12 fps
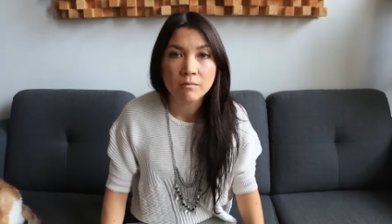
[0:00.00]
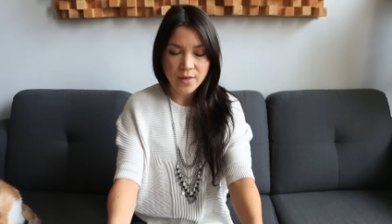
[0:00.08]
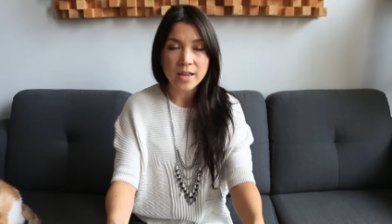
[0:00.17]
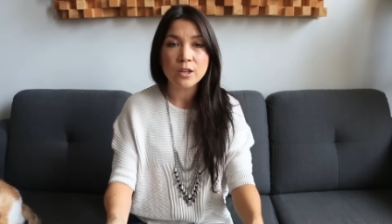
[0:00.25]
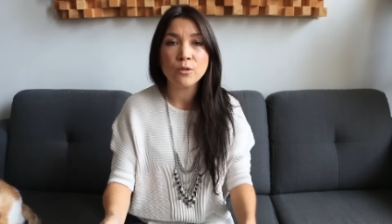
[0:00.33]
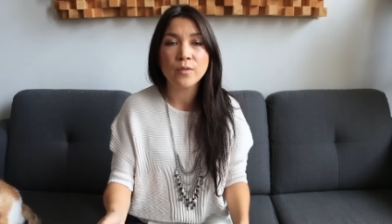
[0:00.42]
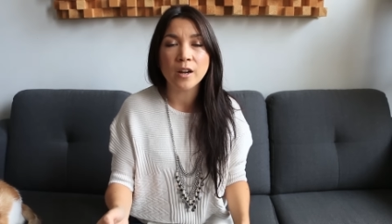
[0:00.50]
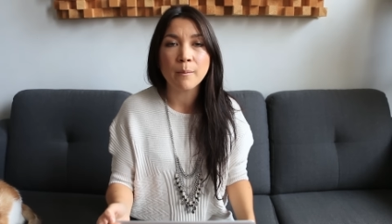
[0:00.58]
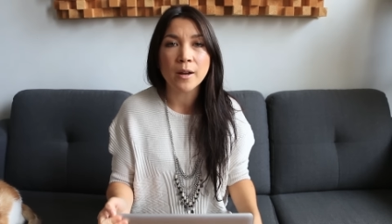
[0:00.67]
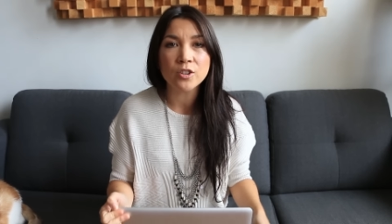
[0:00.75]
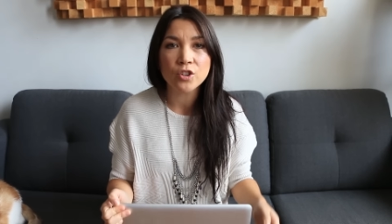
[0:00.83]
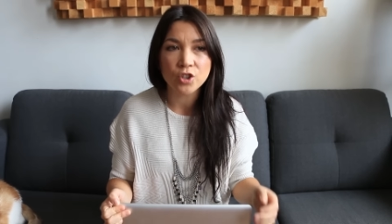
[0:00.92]
Thank you very
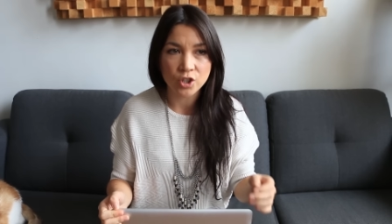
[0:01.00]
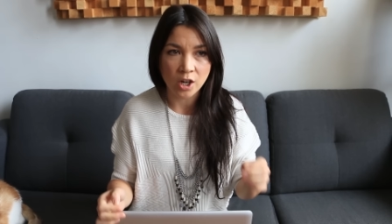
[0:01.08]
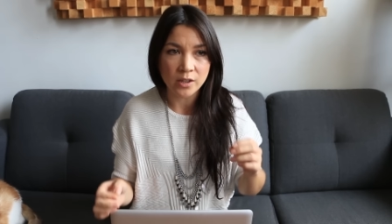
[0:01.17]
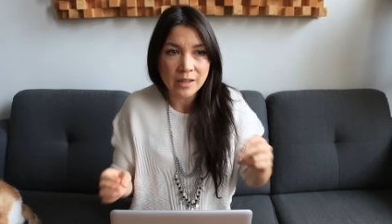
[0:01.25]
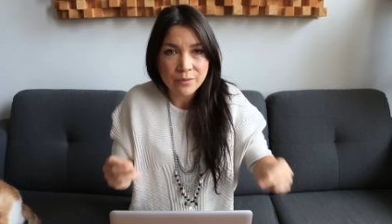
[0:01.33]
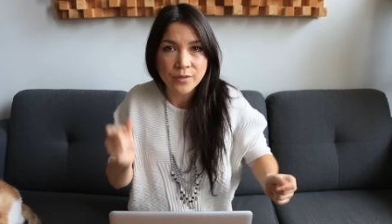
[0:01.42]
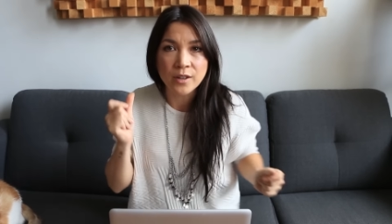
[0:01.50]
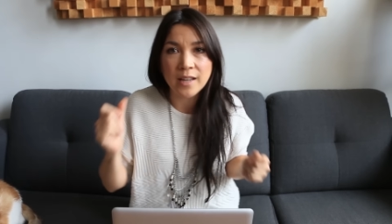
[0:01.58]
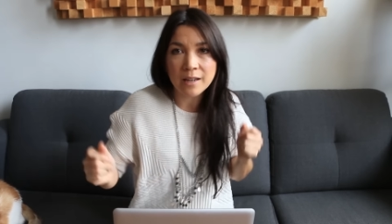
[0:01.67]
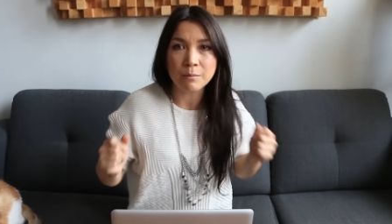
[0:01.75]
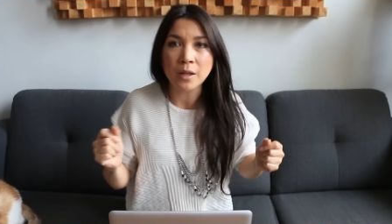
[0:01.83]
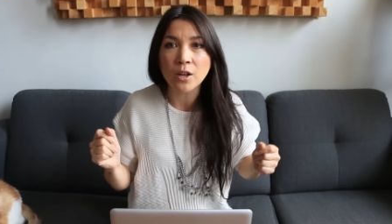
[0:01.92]
much, Charlotte, for
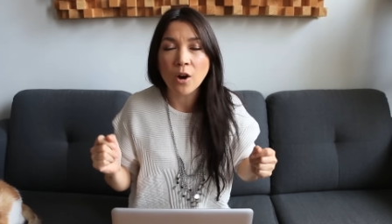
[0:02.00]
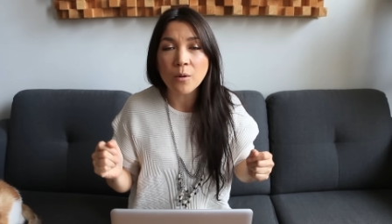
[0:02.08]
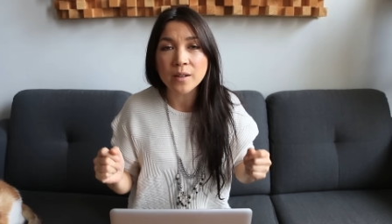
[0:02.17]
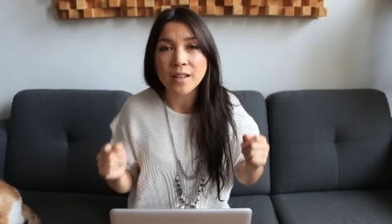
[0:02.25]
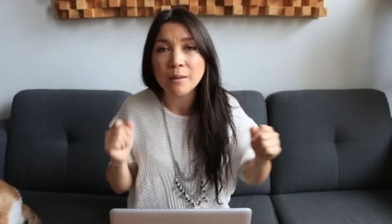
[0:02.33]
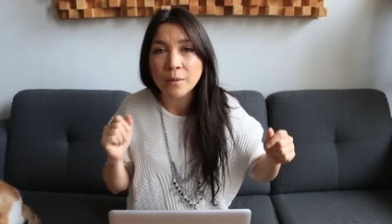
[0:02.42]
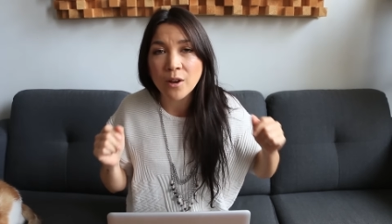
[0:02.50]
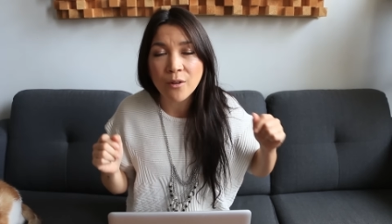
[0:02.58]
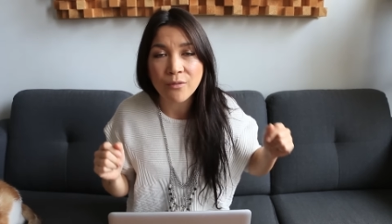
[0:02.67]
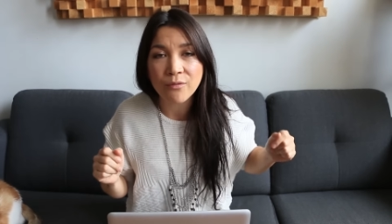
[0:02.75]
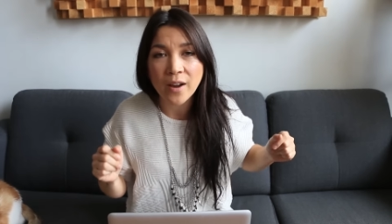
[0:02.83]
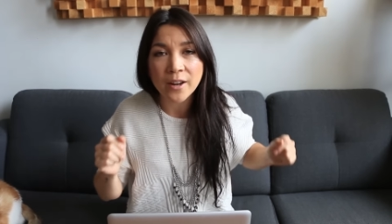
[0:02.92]
getting me going, getting me all
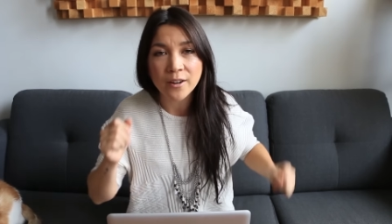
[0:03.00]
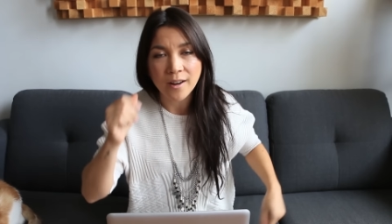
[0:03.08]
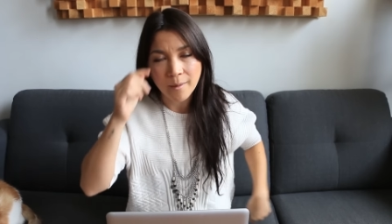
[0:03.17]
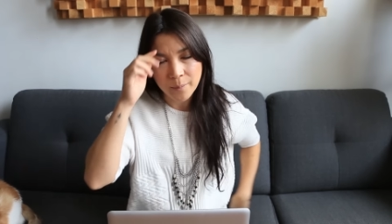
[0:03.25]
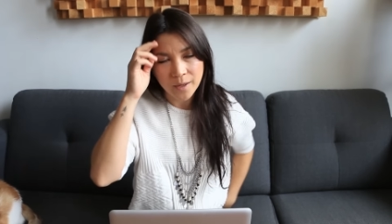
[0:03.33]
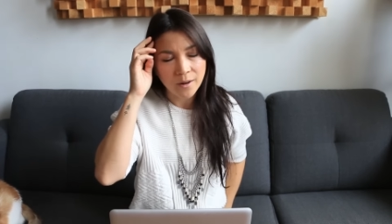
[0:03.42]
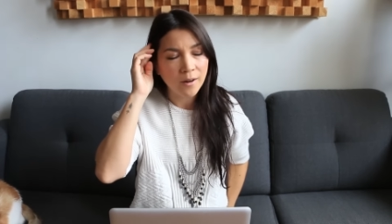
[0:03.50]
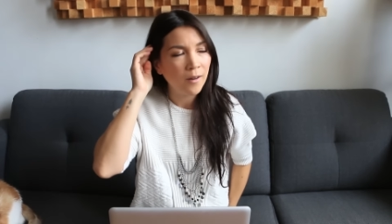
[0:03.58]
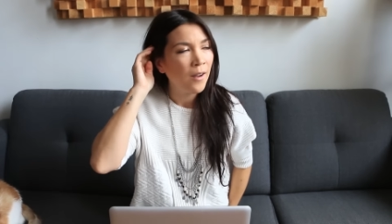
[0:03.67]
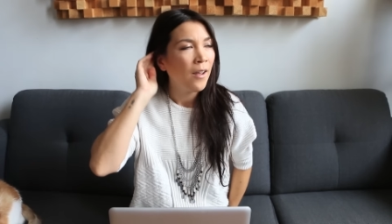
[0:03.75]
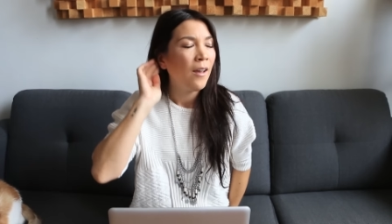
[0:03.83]
fired up here.